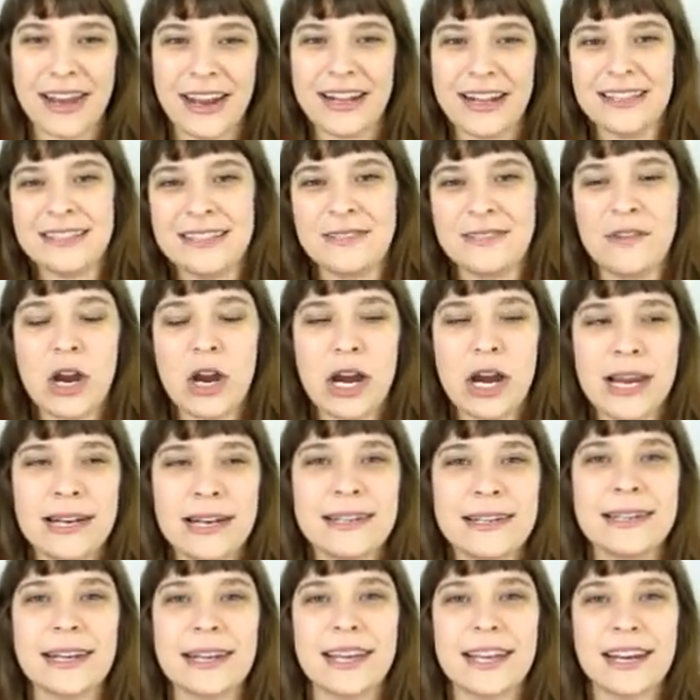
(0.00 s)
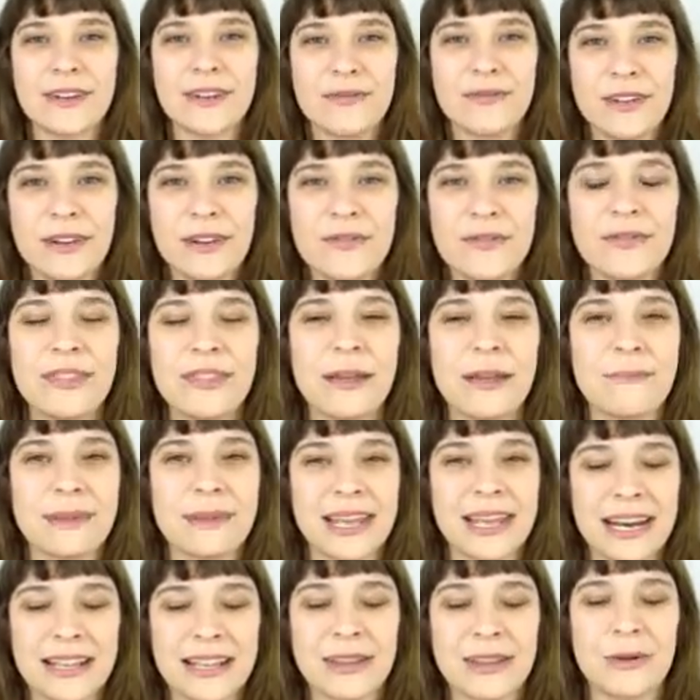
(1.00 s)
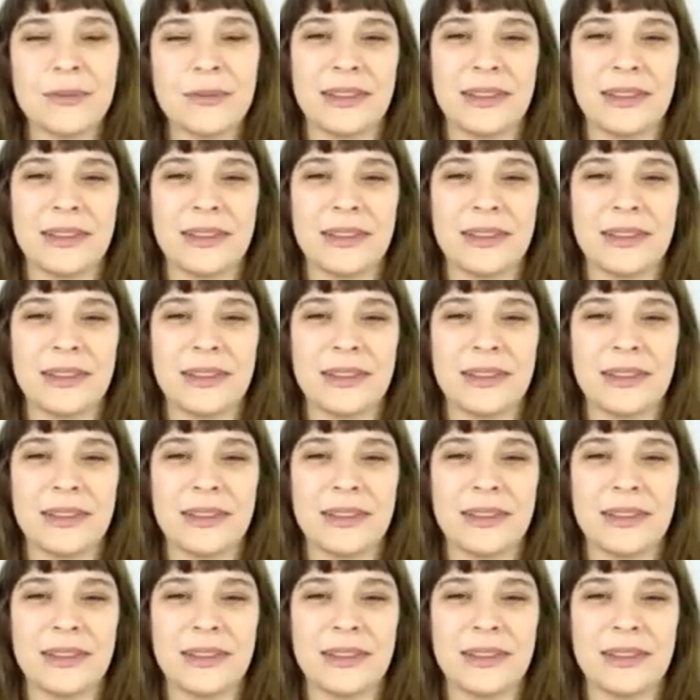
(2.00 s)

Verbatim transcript: and it's very indicative of them getting their